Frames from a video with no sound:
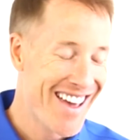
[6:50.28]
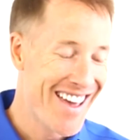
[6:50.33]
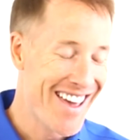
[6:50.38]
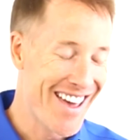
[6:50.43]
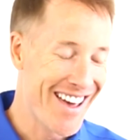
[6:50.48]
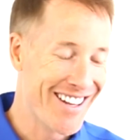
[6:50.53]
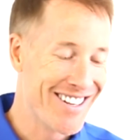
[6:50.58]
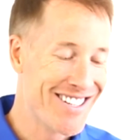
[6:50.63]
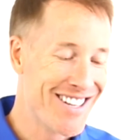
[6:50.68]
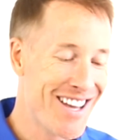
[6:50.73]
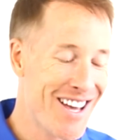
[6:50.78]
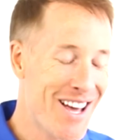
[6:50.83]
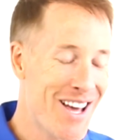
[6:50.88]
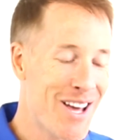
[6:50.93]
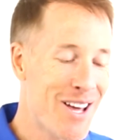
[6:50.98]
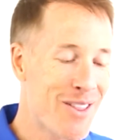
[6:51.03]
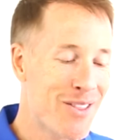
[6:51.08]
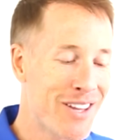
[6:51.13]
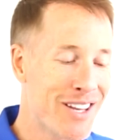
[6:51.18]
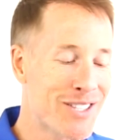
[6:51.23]
And
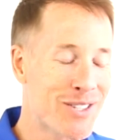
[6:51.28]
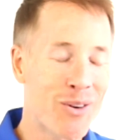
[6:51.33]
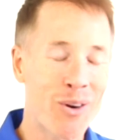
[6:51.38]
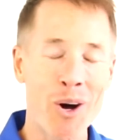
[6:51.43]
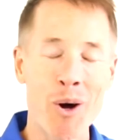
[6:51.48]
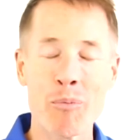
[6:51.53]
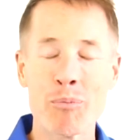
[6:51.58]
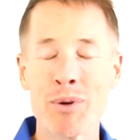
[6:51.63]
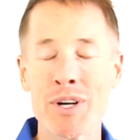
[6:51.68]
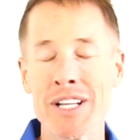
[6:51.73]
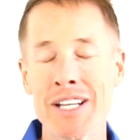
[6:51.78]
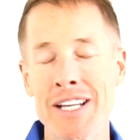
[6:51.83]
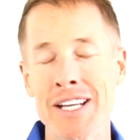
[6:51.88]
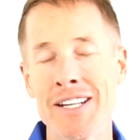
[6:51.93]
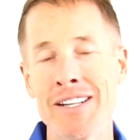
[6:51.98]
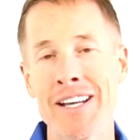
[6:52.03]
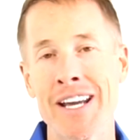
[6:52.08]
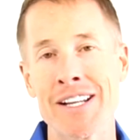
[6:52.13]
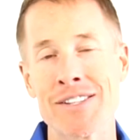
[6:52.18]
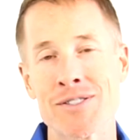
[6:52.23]
these are all pretty
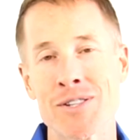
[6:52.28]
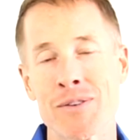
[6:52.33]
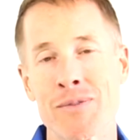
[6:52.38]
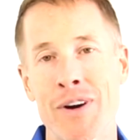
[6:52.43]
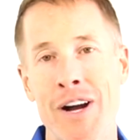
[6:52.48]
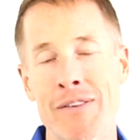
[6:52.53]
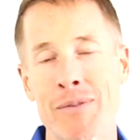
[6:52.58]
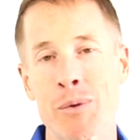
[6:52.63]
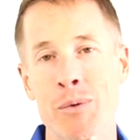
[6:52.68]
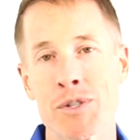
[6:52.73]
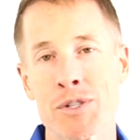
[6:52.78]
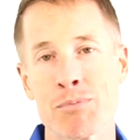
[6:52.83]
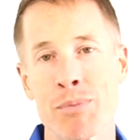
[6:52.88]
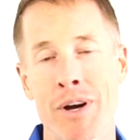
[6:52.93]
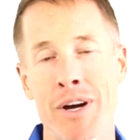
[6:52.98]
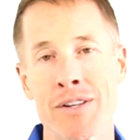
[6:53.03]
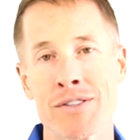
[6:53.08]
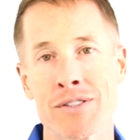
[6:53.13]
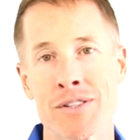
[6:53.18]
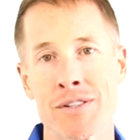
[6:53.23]
innate survival
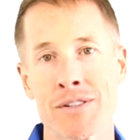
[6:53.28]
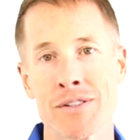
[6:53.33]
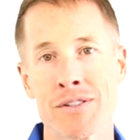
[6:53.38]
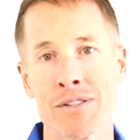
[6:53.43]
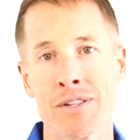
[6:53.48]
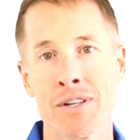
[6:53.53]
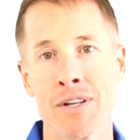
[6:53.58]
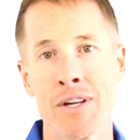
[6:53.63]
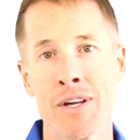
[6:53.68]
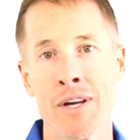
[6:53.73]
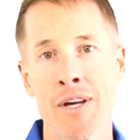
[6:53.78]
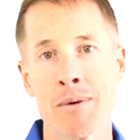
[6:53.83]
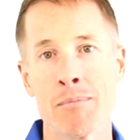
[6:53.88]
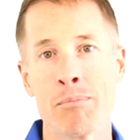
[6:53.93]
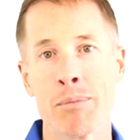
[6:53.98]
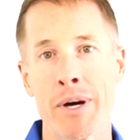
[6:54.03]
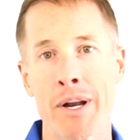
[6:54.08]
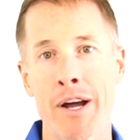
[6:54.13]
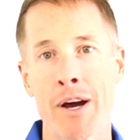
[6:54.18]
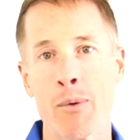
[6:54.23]
responses.
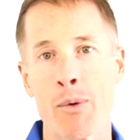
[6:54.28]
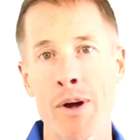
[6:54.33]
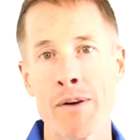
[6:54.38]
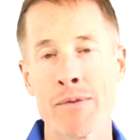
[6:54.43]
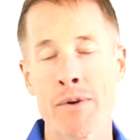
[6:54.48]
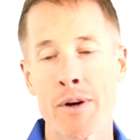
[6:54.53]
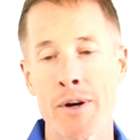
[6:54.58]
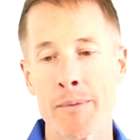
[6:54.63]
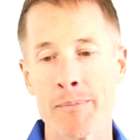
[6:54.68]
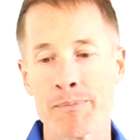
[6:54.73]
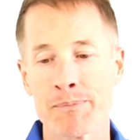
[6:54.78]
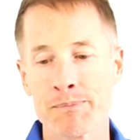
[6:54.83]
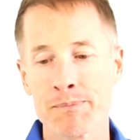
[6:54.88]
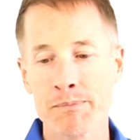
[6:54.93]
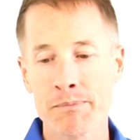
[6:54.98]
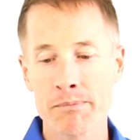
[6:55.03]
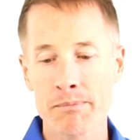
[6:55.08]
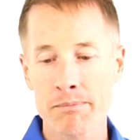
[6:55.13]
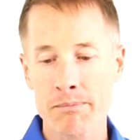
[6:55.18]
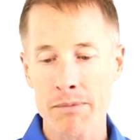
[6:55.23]
But however,
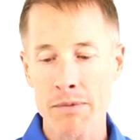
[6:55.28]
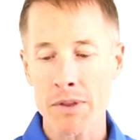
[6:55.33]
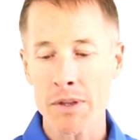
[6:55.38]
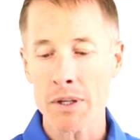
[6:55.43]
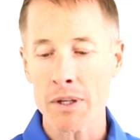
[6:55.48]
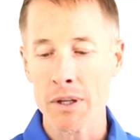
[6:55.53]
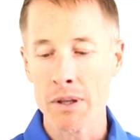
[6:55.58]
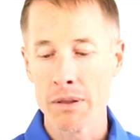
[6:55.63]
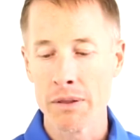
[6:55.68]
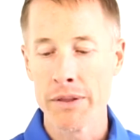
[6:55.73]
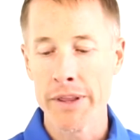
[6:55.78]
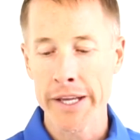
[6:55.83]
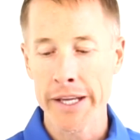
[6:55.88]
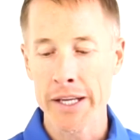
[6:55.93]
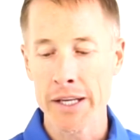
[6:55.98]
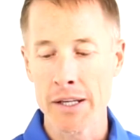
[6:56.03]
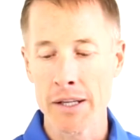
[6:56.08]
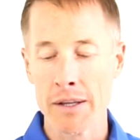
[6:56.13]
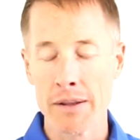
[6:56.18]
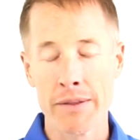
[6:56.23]

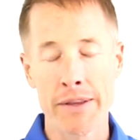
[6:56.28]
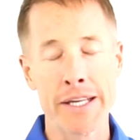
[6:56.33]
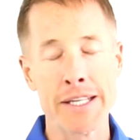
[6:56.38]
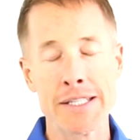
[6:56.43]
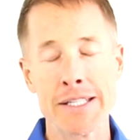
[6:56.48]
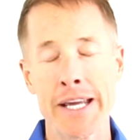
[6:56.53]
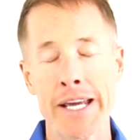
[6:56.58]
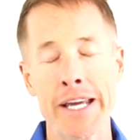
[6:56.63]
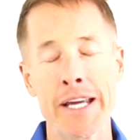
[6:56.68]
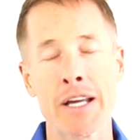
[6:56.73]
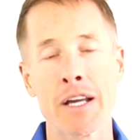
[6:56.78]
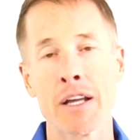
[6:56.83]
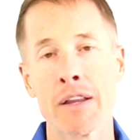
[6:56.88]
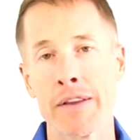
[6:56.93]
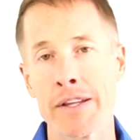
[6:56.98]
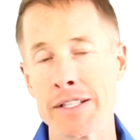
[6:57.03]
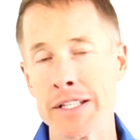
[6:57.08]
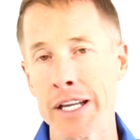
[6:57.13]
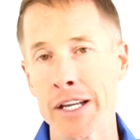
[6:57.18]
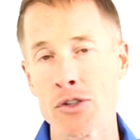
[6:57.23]
they take
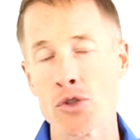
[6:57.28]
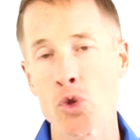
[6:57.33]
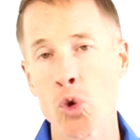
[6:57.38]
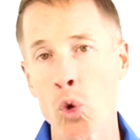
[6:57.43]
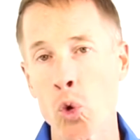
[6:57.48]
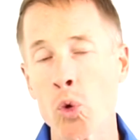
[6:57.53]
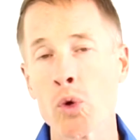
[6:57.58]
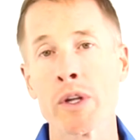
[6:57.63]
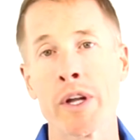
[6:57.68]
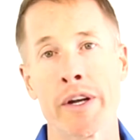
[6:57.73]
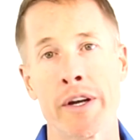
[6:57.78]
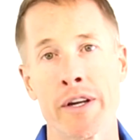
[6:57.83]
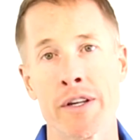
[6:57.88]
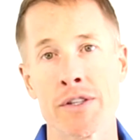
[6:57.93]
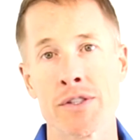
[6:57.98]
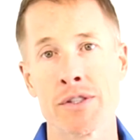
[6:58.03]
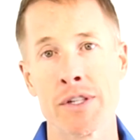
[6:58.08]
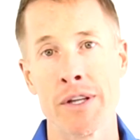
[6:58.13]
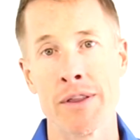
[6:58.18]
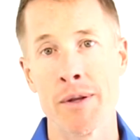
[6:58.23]
a toll on
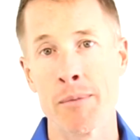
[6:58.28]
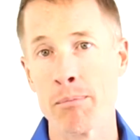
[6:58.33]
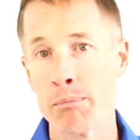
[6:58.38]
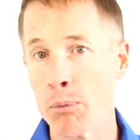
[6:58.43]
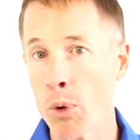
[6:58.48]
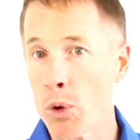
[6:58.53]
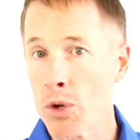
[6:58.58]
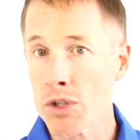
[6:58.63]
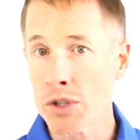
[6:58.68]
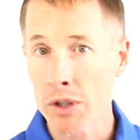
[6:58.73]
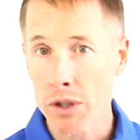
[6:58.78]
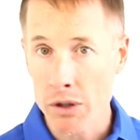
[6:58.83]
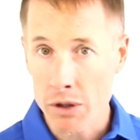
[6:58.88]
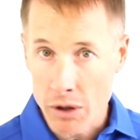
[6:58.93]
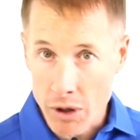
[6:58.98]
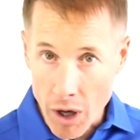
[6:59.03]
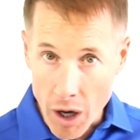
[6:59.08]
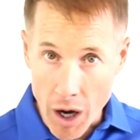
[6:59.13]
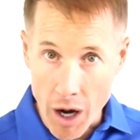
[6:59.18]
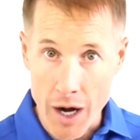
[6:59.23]
us, and the most
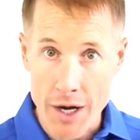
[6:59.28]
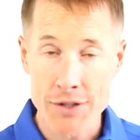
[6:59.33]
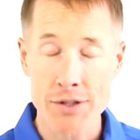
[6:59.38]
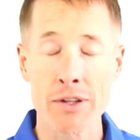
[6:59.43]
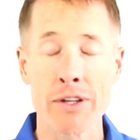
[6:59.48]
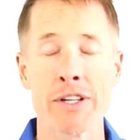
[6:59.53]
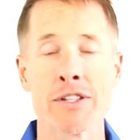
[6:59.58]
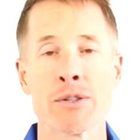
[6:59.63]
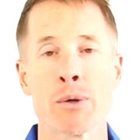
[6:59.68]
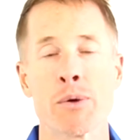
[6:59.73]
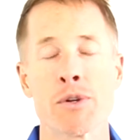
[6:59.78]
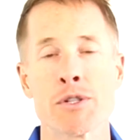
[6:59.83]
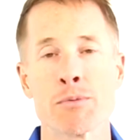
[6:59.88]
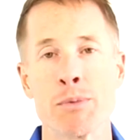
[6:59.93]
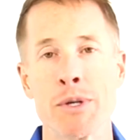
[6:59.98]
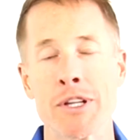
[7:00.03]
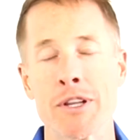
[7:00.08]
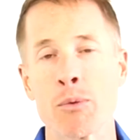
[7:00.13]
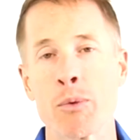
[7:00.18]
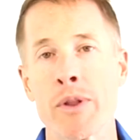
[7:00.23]
costly, so to
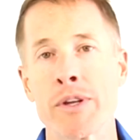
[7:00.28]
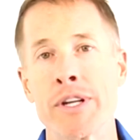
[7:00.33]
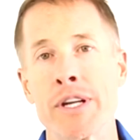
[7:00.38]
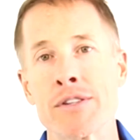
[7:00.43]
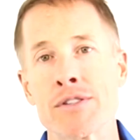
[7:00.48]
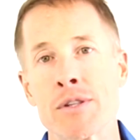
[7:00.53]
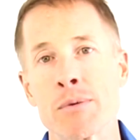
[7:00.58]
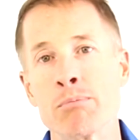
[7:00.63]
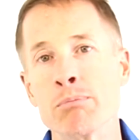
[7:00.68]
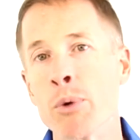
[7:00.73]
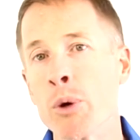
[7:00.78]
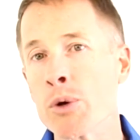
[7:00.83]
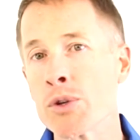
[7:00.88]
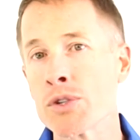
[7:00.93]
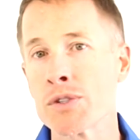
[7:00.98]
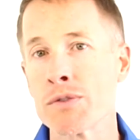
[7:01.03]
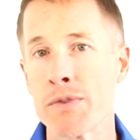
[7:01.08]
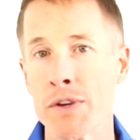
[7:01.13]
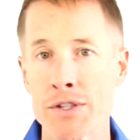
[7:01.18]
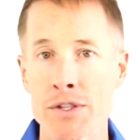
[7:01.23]
speak, the one that takes the
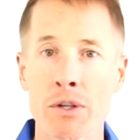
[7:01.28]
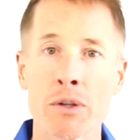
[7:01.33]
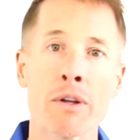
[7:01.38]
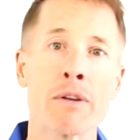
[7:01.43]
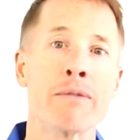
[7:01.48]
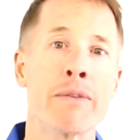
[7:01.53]
most physical